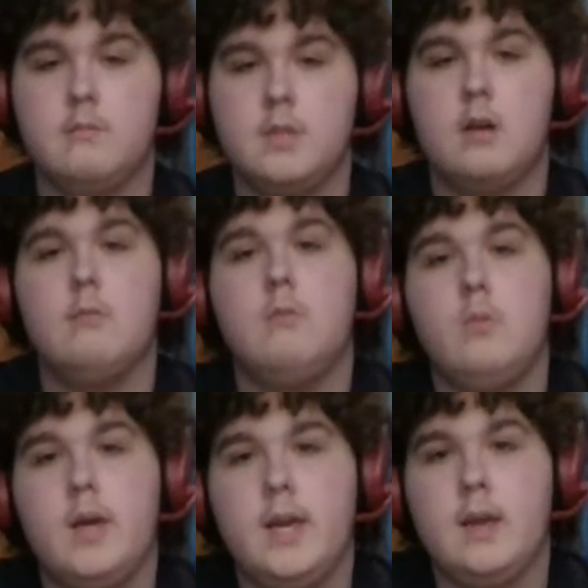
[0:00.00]
So
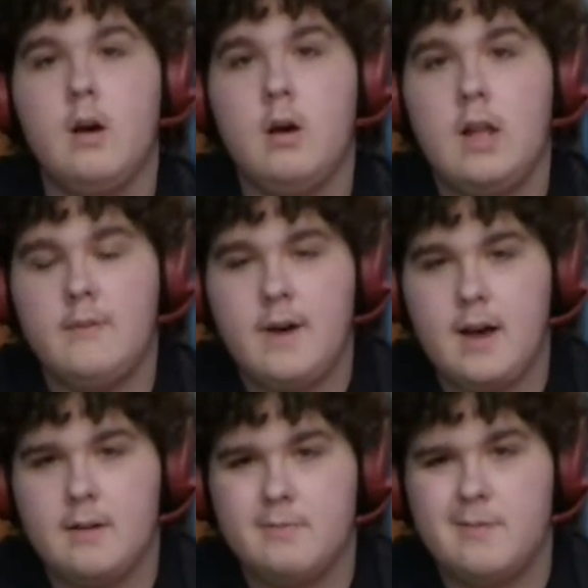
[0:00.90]
we all have
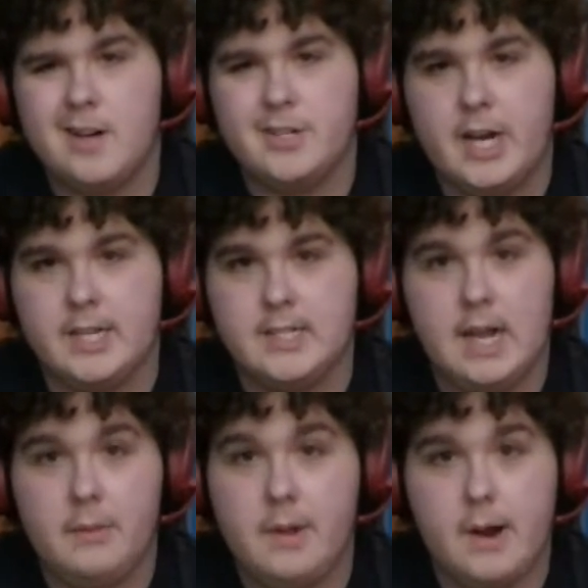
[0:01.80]
our franchises
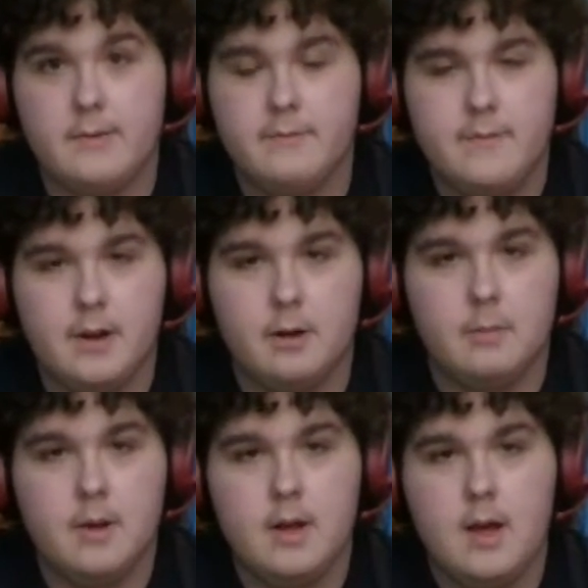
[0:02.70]
out there in
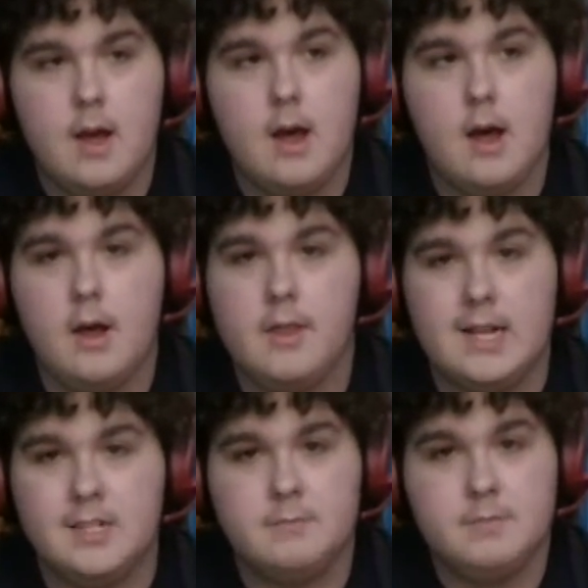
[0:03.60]
film.
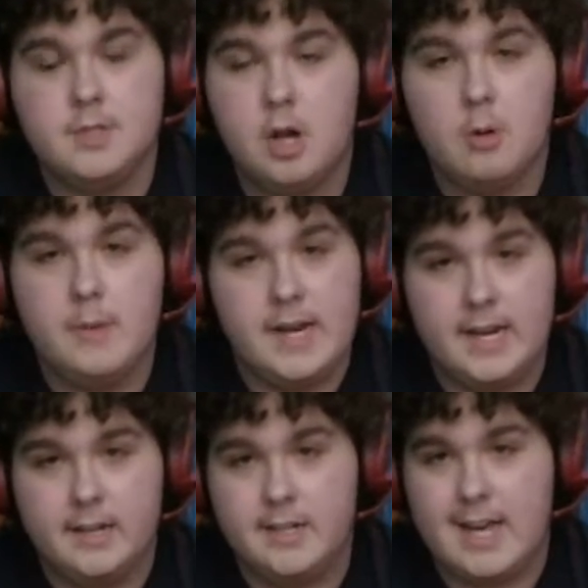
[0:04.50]
There's so
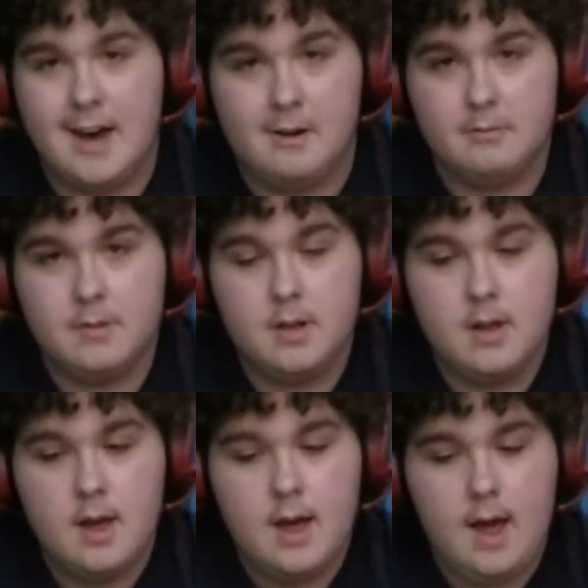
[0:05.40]
many to count.
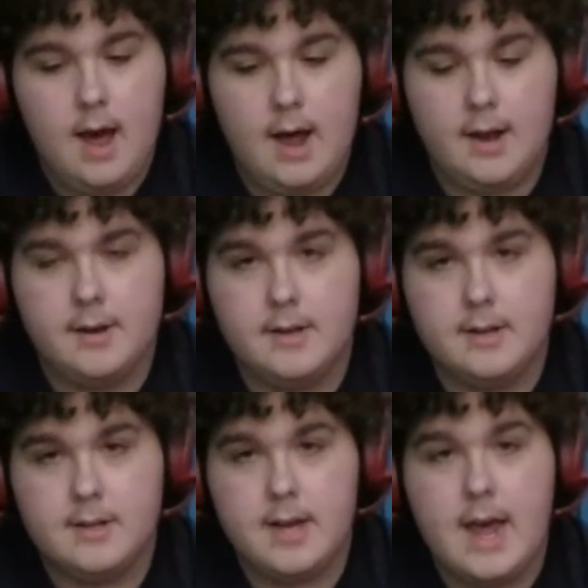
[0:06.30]
And
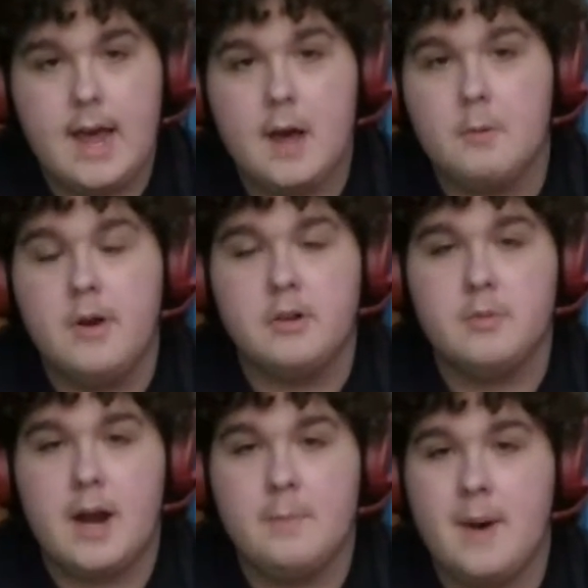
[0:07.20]
today I'm going
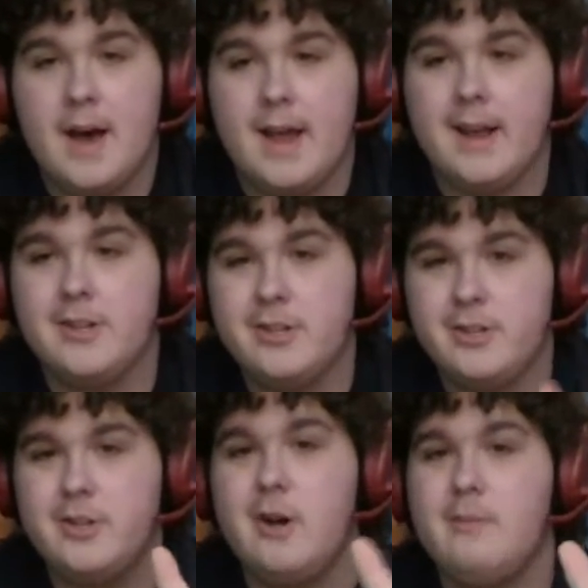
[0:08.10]
to rank my
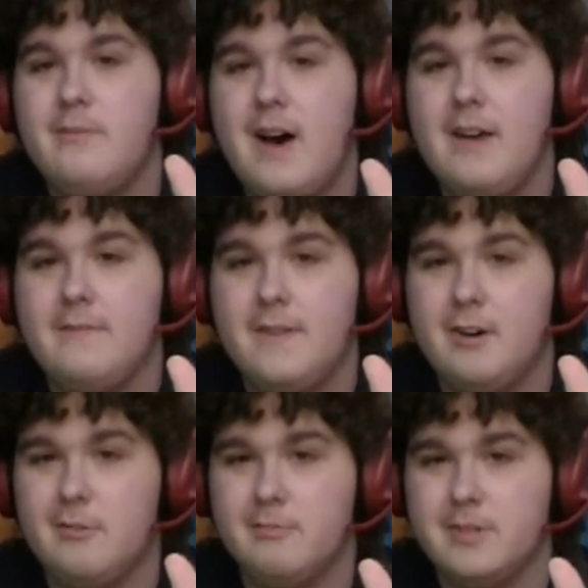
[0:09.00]
top 5
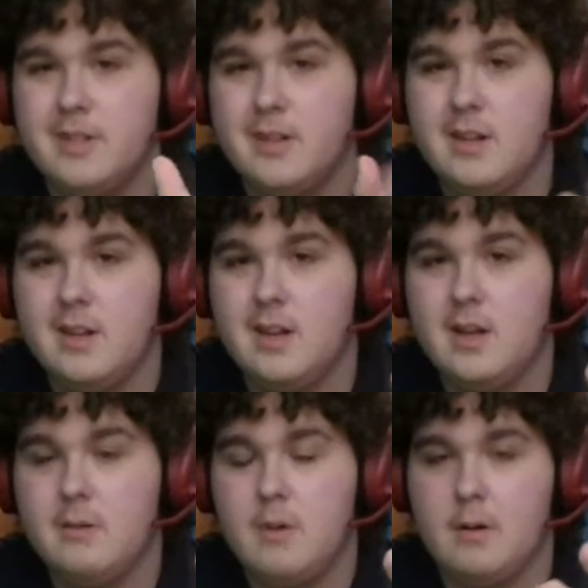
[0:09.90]
films,
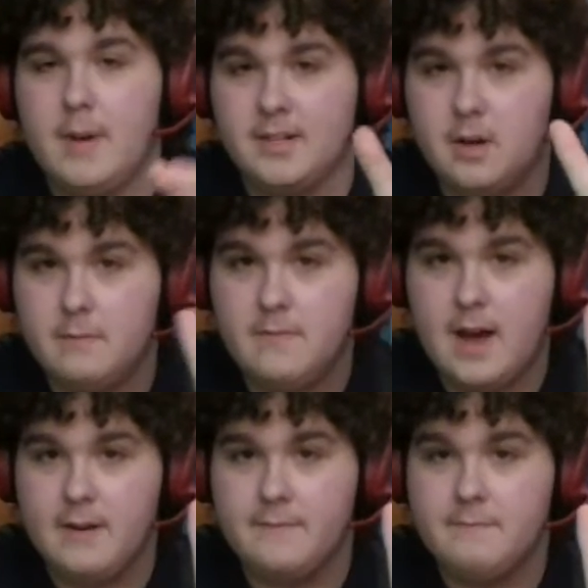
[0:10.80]
well, my top
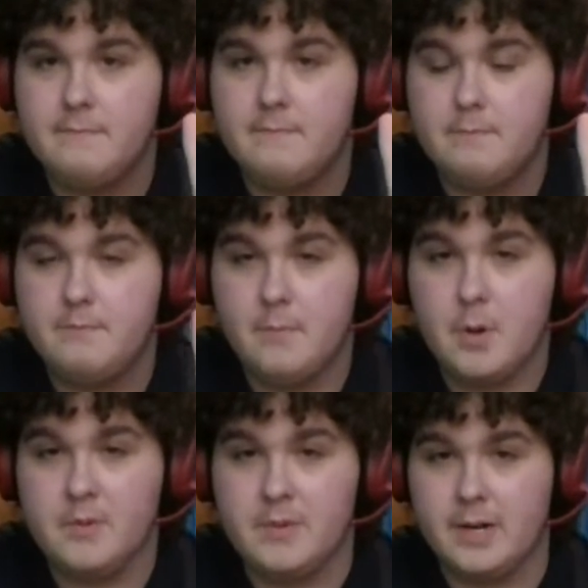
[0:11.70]
5
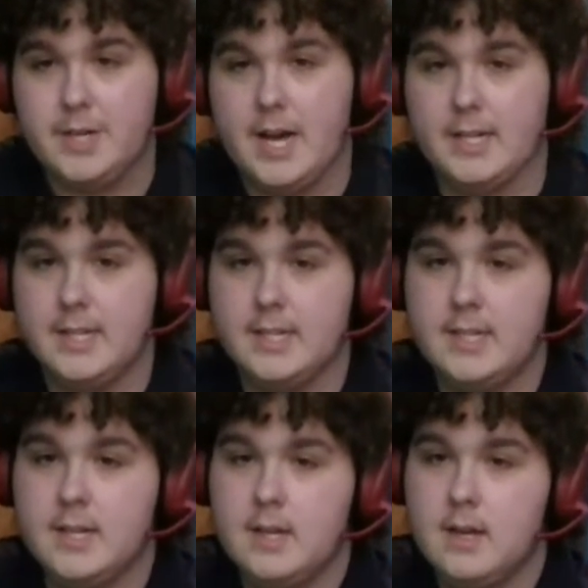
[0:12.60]
movie
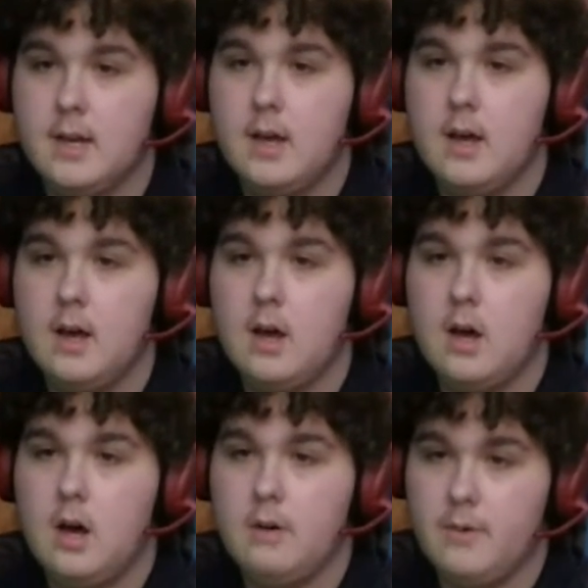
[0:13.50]
franchises
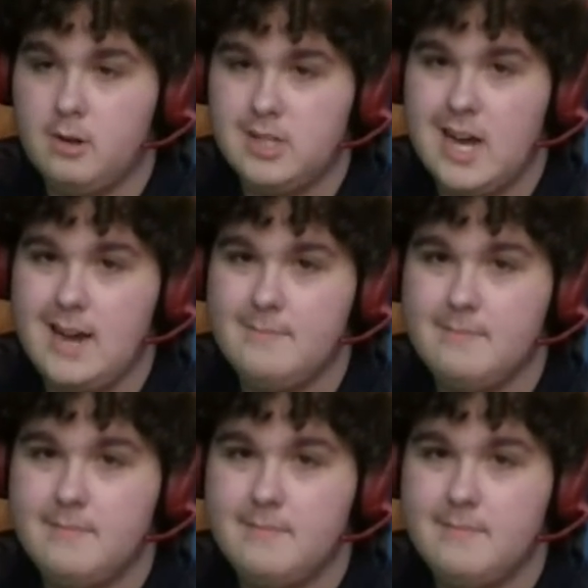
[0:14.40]
of all time.